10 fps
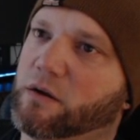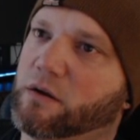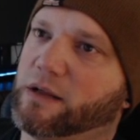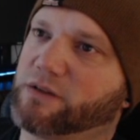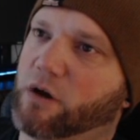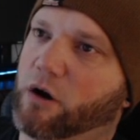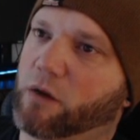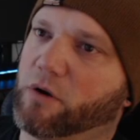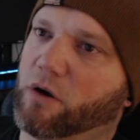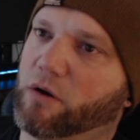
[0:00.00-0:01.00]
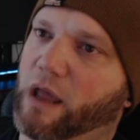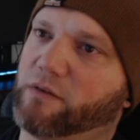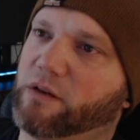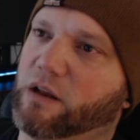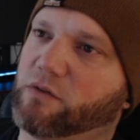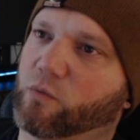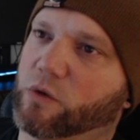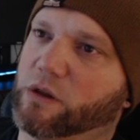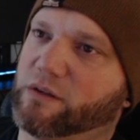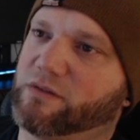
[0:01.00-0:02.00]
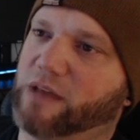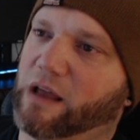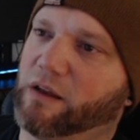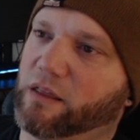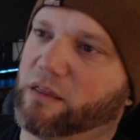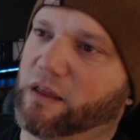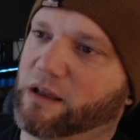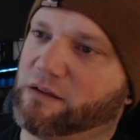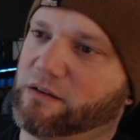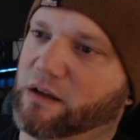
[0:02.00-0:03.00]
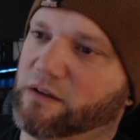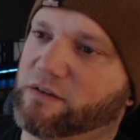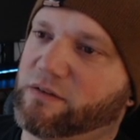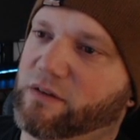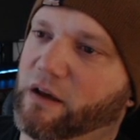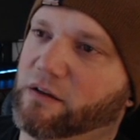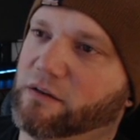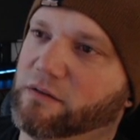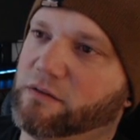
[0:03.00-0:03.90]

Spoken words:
That's armor. Okay, so he doesn't really sell anything. He does sell.